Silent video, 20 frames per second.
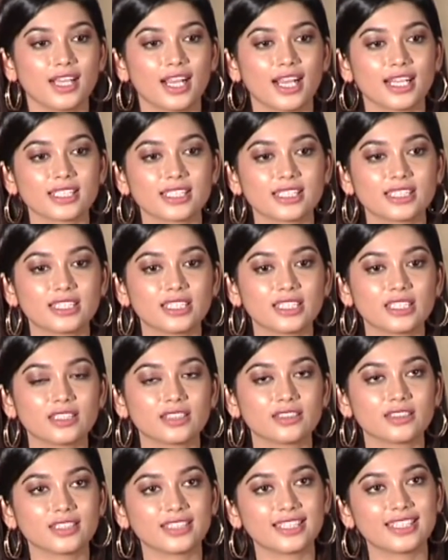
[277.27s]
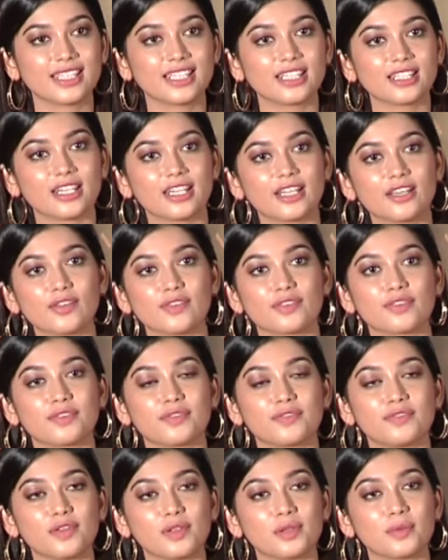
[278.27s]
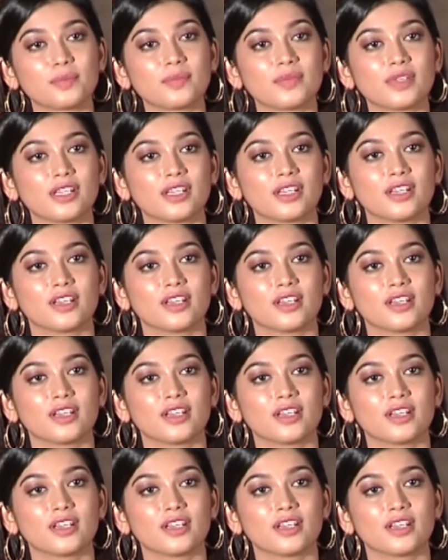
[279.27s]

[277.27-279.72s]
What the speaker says: as the leading lady of the film,